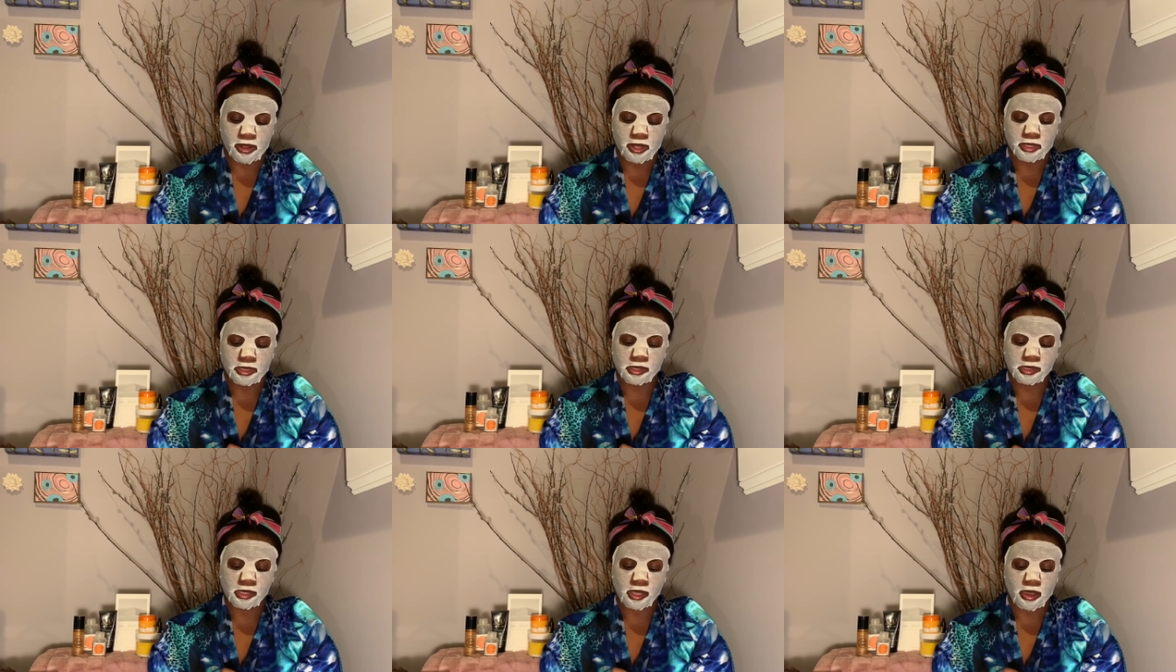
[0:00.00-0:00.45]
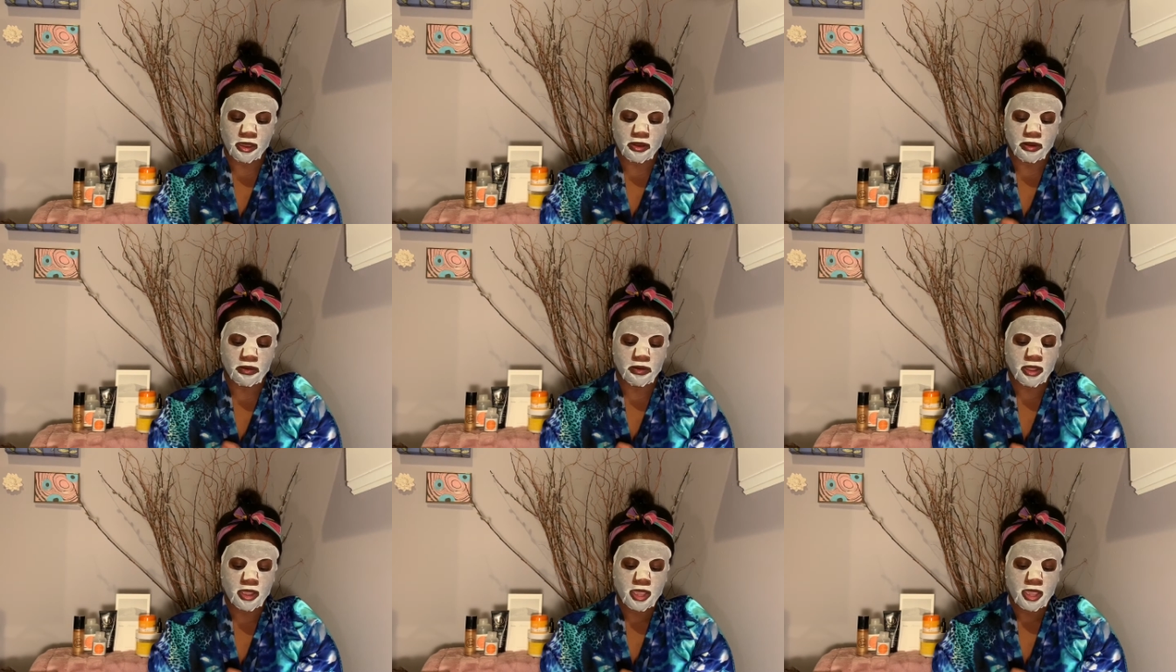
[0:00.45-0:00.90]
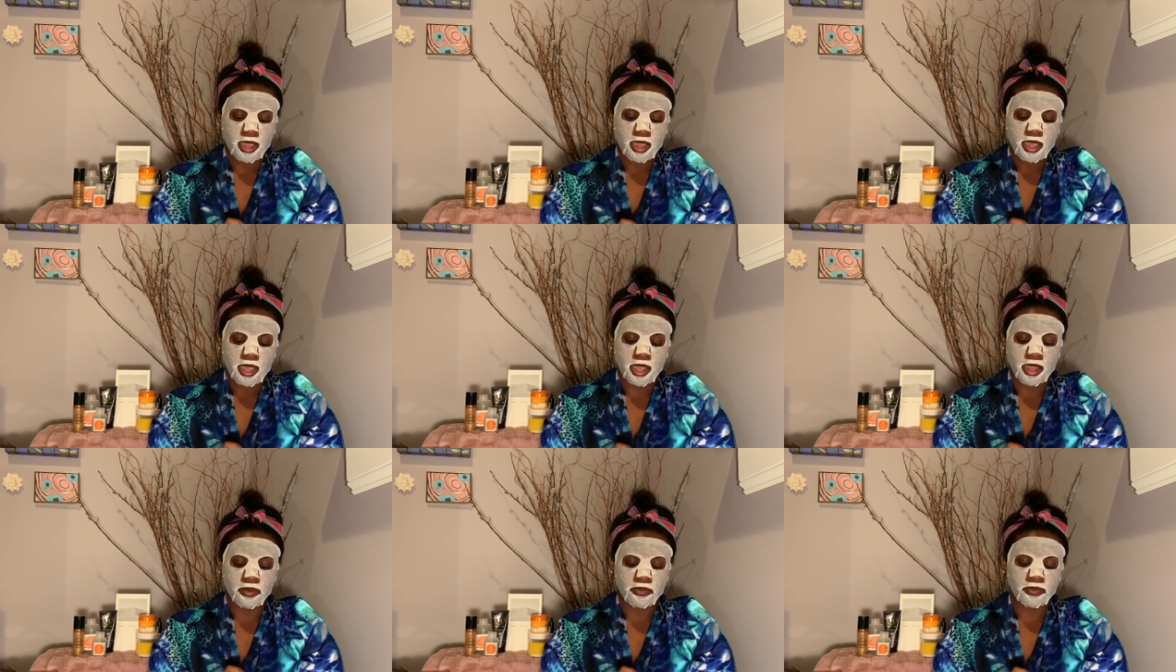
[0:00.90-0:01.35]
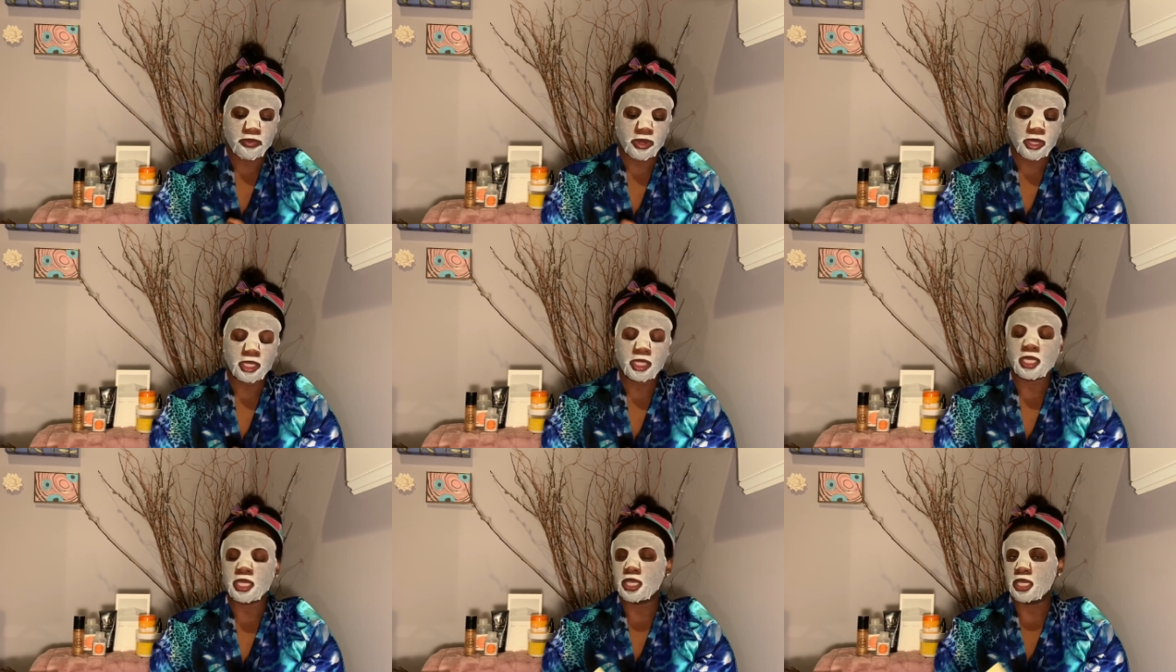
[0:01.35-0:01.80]
And so it
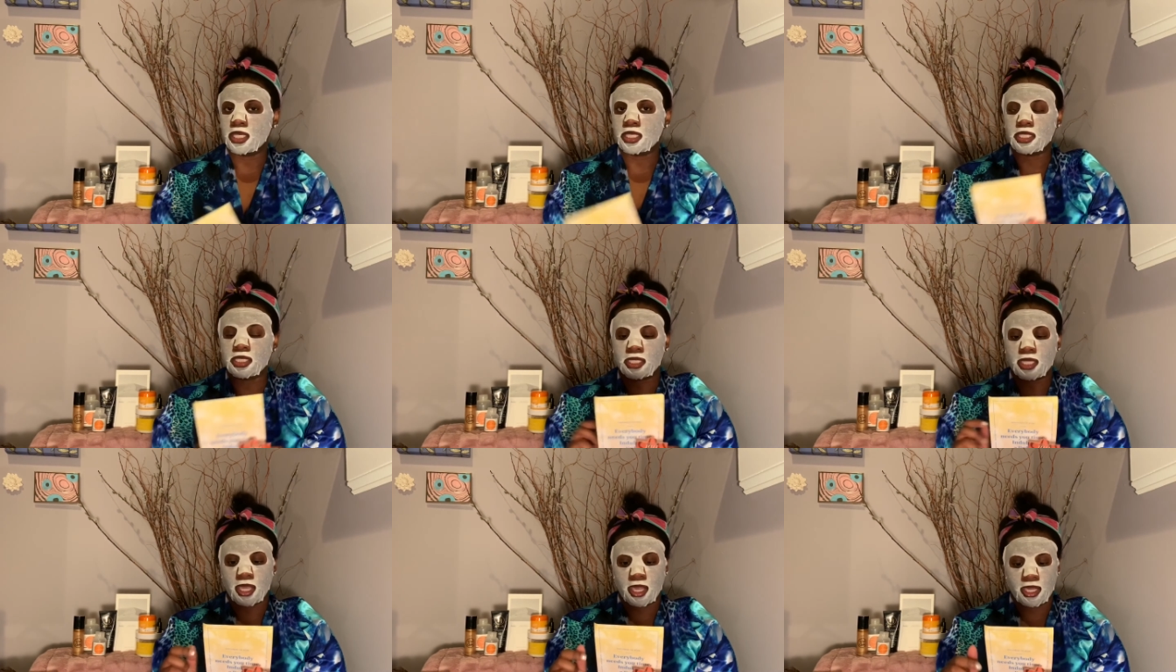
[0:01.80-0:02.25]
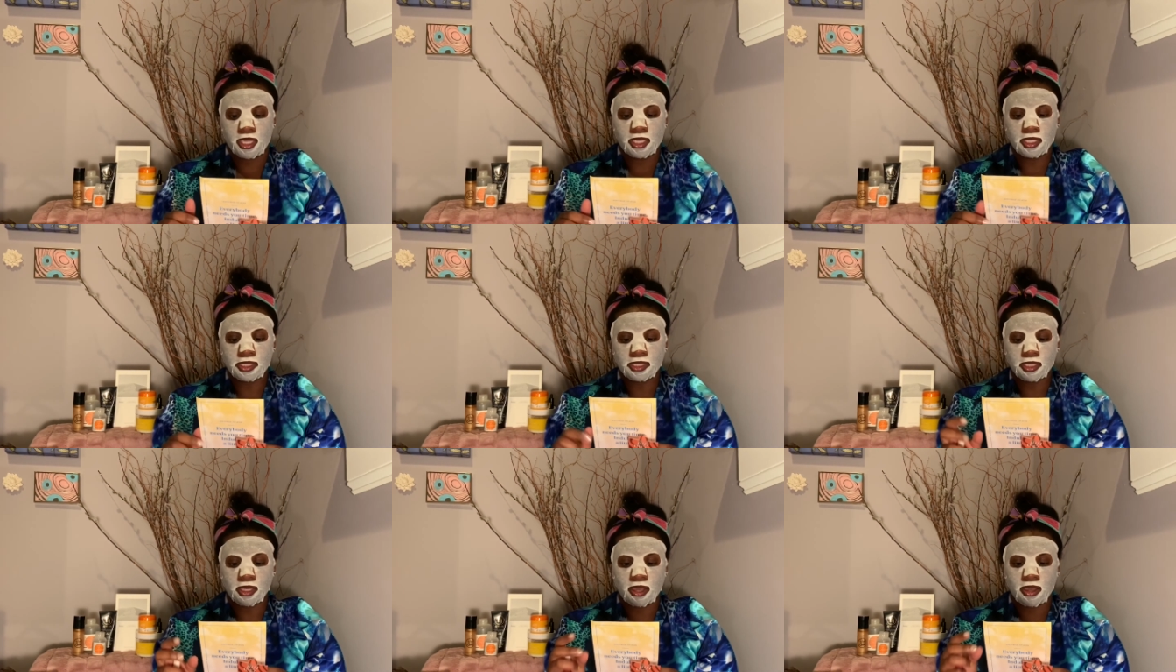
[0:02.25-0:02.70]
really is nice.